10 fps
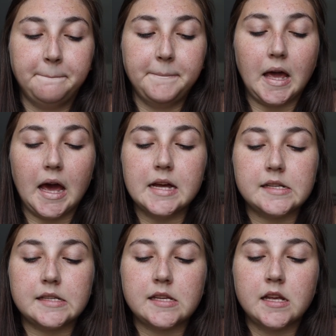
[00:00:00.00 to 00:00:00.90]

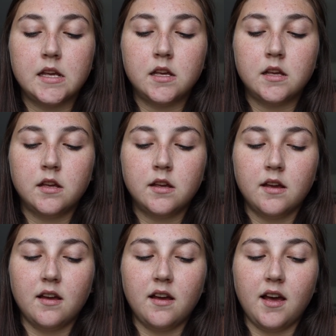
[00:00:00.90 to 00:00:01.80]
because
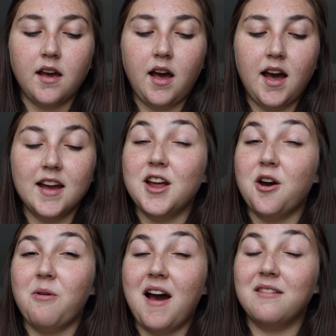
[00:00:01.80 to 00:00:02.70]
I
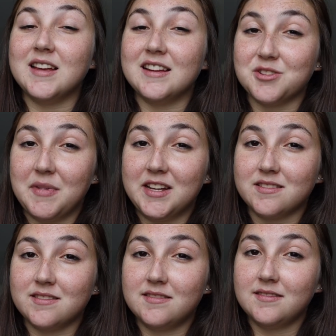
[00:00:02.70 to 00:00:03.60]
know how
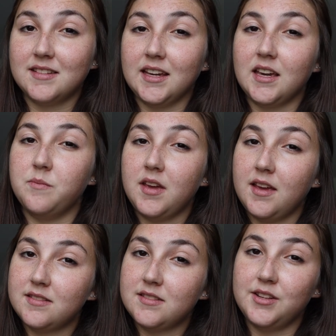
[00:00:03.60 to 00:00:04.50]
detrimental it can
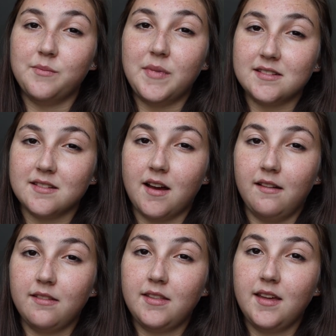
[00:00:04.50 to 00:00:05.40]
be to your mental
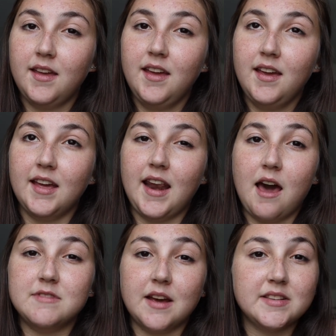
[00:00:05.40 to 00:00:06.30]
health and
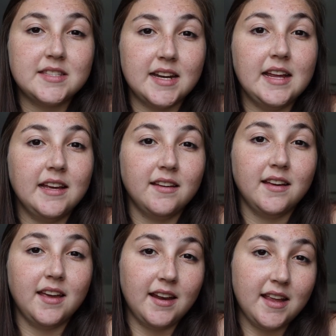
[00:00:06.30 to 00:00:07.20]
how
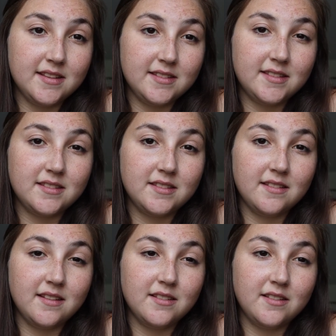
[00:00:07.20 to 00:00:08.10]
devastating it
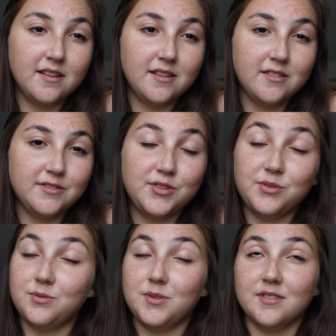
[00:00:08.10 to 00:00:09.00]
is
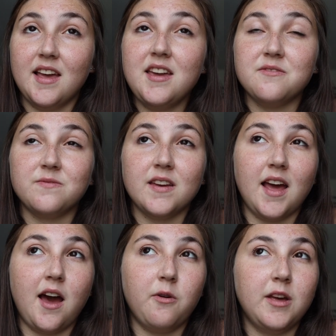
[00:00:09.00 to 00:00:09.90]
to your life
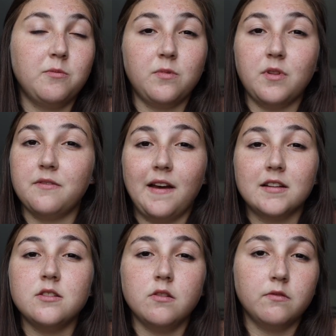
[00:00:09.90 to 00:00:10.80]
and how it will
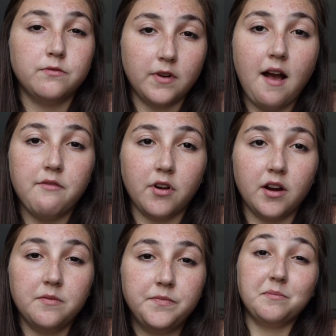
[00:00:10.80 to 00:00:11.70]
affect you
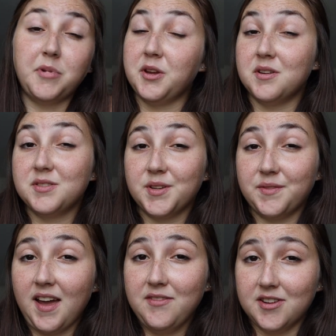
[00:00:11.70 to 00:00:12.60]
forever. But you're a
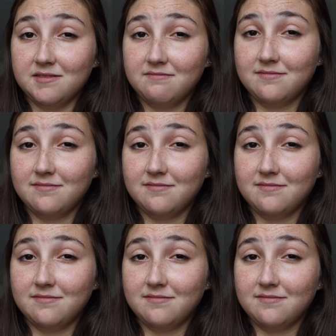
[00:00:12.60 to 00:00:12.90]
survivor,